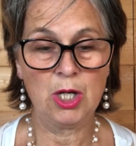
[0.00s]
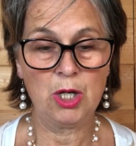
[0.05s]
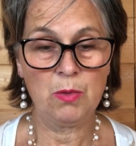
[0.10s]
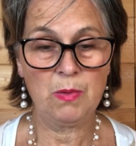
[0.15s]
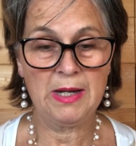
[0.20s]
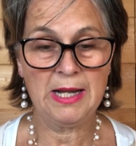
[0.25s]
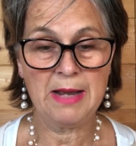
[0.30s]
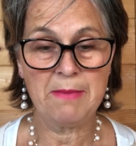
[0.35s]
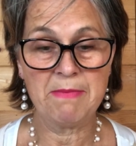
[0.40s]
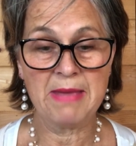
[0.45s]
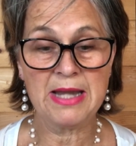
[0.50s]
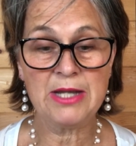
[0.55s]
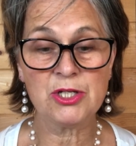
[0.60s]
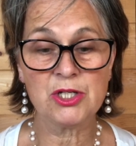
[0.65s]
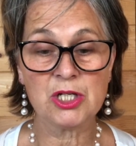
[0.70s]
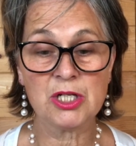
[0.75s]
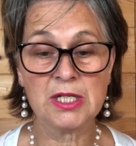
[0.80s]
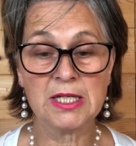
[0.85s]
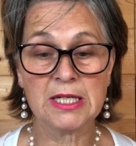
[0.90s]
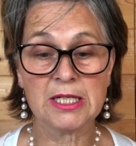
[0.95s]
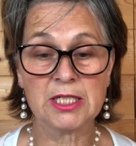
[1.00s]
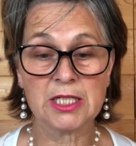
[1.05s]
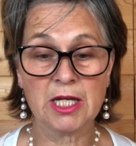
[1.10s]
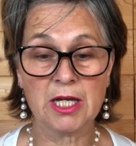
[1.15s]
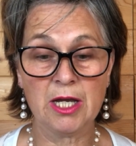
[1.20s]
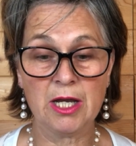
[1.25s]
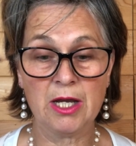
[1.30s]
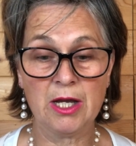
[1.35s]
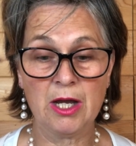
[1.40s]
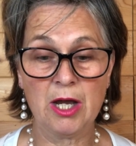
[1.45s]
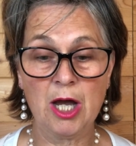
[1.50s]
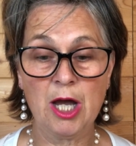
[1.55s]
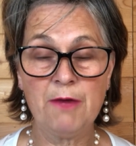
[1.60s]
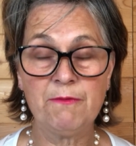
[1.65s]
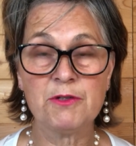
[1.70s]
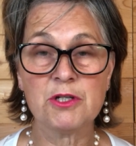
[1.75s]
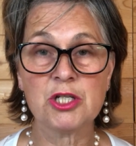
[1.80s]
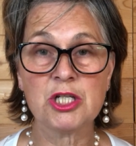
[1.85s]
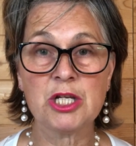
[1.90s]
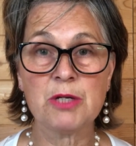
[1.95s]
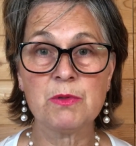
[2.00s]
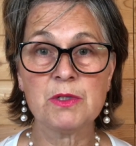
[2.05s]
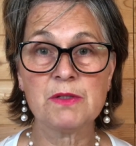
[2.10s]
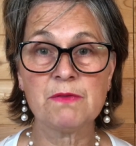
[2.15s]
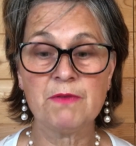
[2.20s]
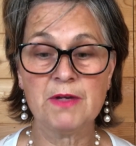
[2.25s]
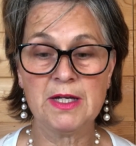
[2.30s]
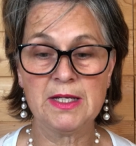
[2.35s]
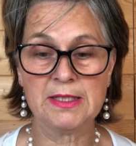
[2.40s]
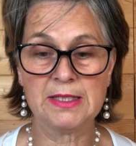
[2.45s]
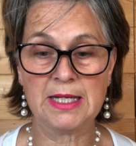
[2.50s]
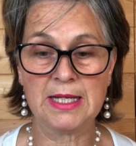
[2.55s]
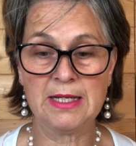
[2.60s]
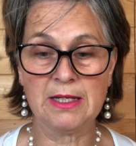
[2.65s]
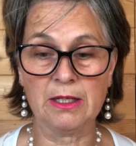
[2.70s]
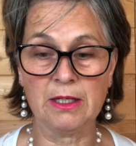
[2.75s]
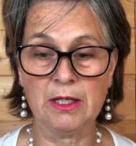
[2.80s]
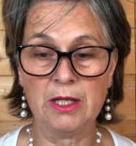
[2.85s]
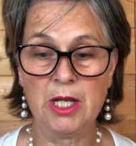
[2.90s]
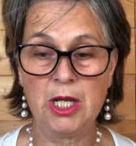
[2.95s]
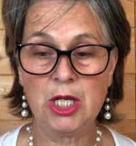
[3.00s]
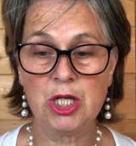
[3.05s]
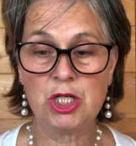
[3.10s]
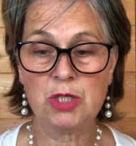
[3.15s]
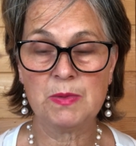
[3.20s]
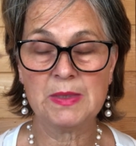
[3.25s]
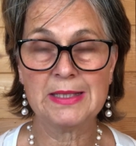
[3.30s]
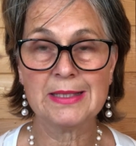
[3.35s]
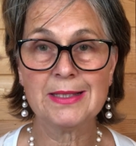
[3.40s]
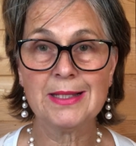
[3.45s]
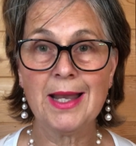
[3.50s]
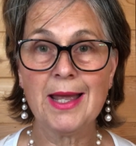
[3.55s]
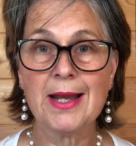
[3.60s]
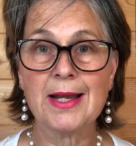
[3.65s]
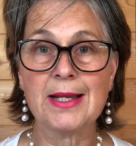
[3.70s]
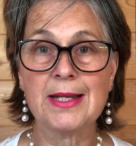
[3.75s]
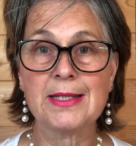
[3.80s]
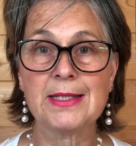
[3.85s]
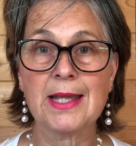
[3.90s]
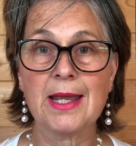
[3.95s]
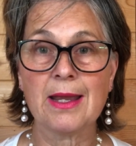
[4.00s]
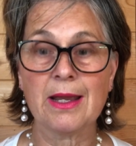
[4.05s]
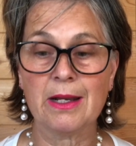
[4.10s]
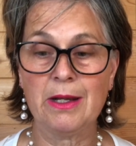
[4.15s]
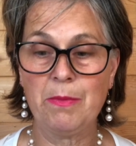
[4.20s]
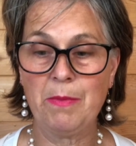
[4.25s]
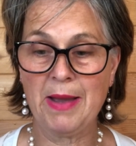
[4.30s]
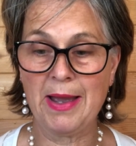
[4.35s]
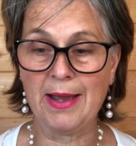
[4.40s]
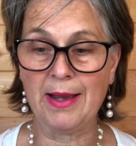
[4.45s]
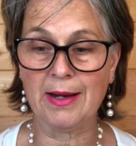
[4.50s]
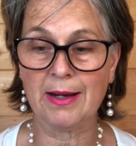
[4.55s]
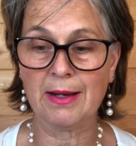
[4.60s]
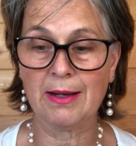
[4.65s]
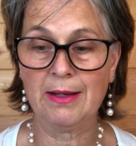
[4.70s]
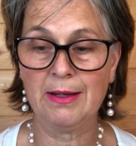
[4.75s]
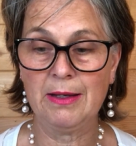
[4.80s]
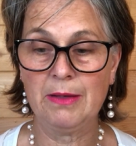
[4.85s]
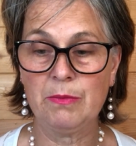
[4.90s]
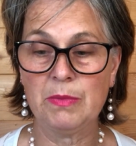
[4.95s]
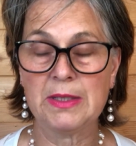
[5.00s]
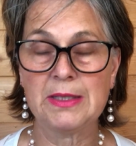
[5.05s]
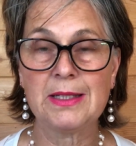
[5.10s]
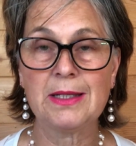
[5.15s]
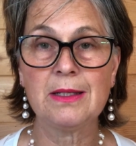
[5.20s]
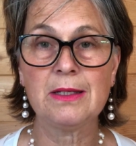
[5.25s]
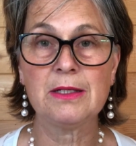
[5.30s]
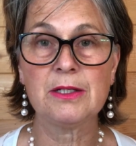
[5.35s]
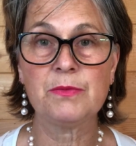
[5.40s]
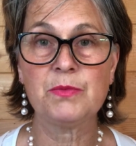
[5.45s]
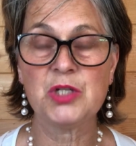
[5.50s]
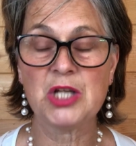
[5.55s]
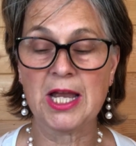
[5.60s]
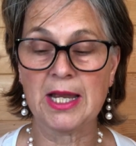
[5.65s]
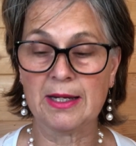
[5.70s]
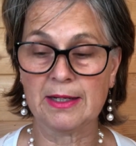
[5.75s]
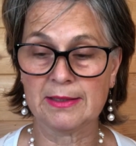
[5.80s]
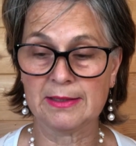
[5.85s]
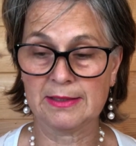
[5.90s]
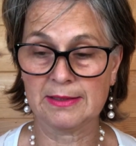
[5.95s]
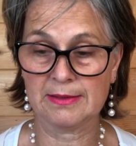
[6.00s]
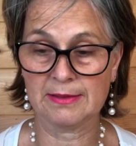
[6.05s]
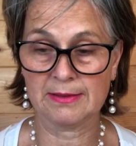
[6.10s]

When I mentioned it to her after she was first ill, she was slightly taken aback, but didn't object.